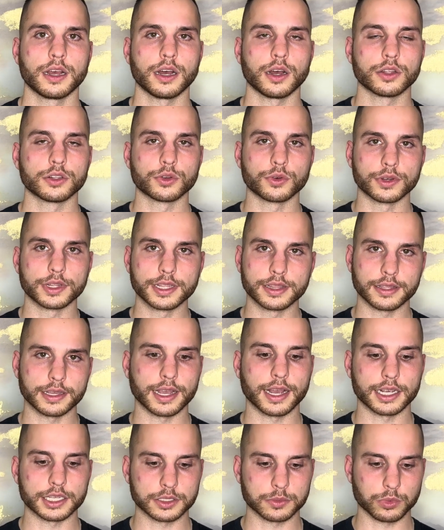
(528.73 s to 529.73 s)
underneath the
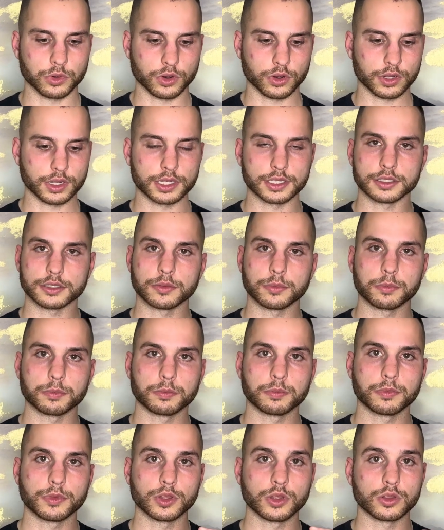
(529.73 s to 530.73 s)
iceberg is
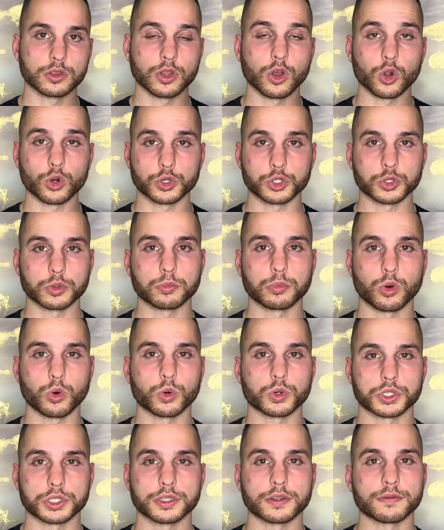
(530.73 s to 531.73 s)
the larger
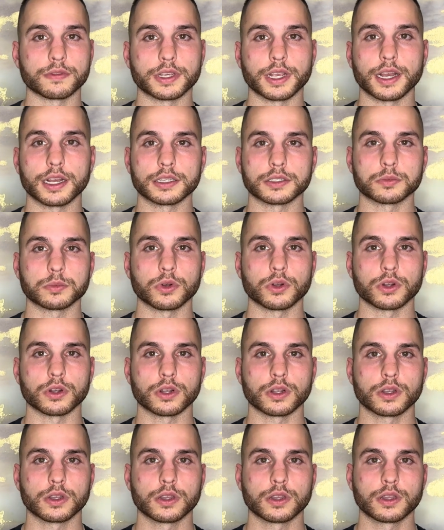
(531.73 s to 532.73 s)
portion of the iceberg,
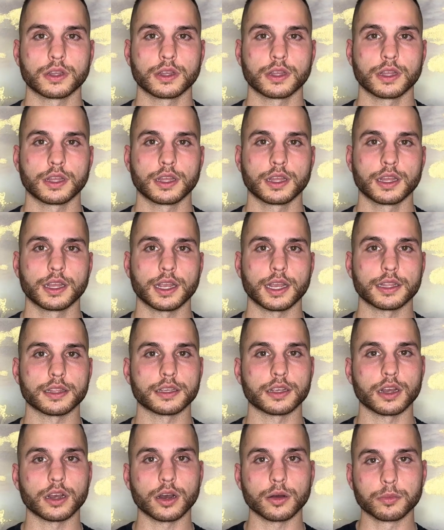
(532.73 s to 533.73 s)
and
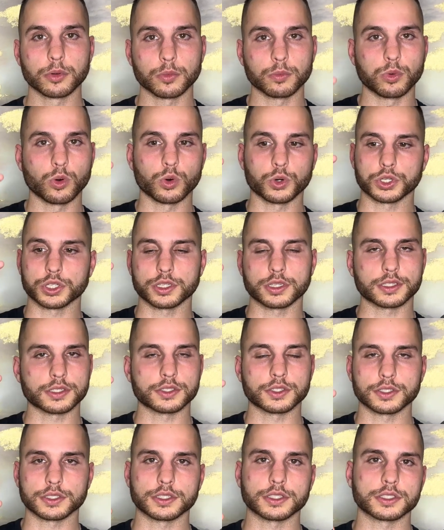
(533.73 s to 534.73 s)
the upper portion is
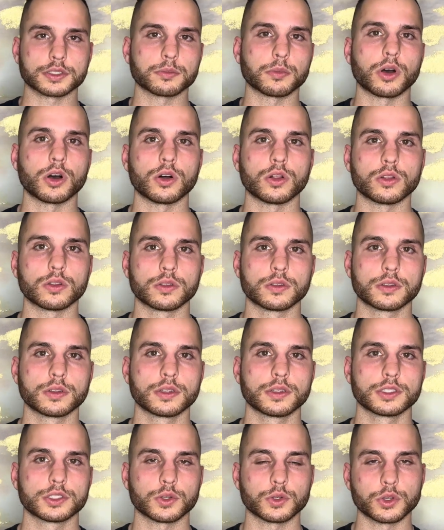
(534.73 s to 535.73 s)
just a small.
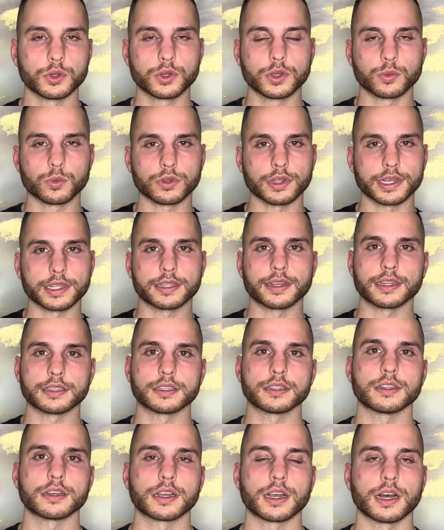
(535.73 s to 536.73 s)
So you can relate that
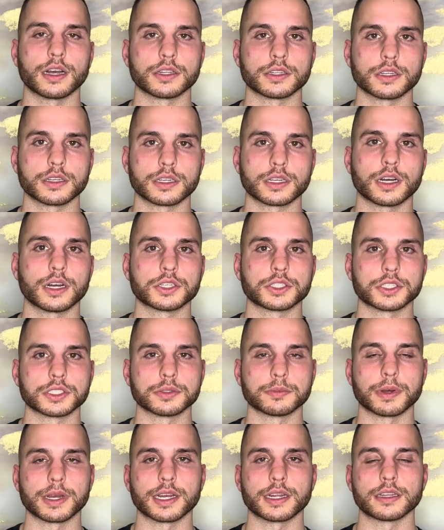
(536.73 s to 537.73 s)
to the conscious
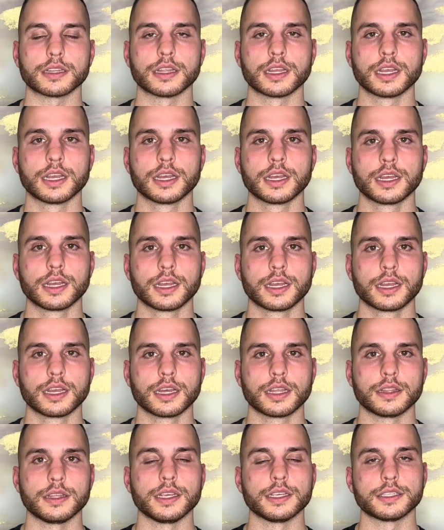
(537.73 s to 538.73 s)
mind,
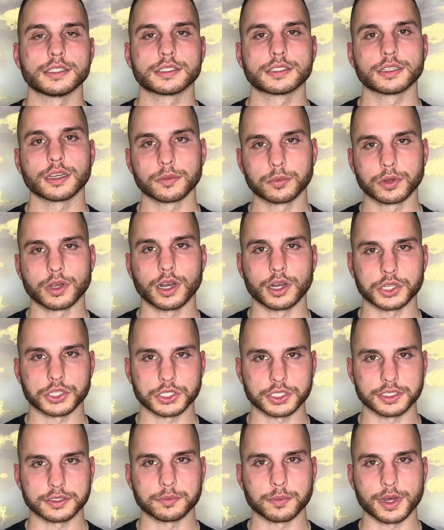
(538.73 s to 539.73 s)
the
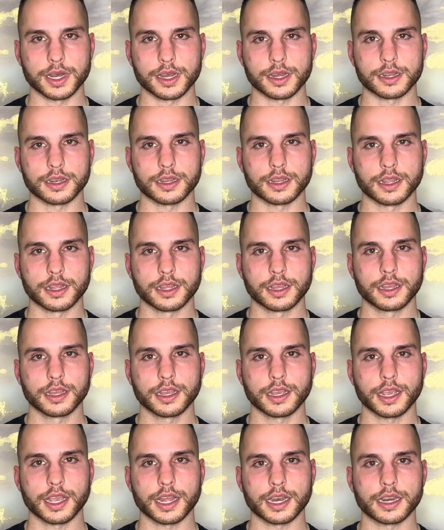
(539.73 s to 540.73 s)
subconscious mind,
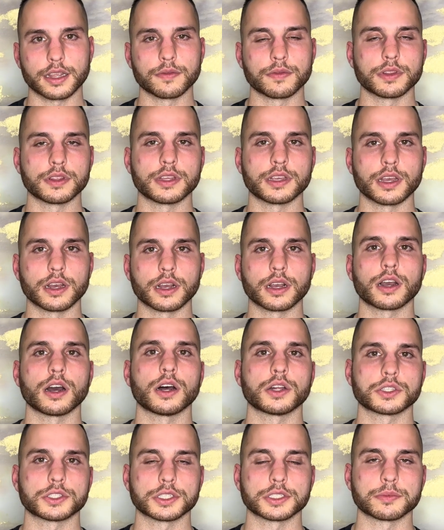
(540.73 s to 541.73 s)
and even the
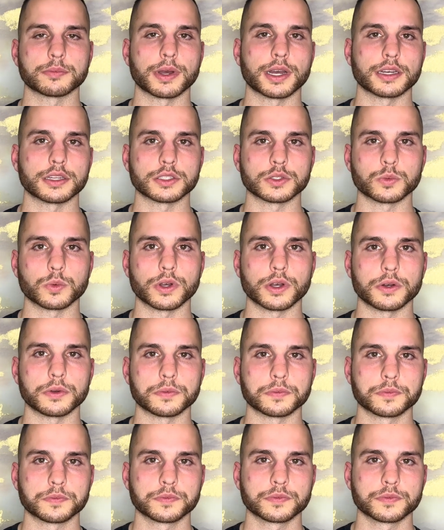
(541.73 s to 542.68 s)
unconscious mind as well.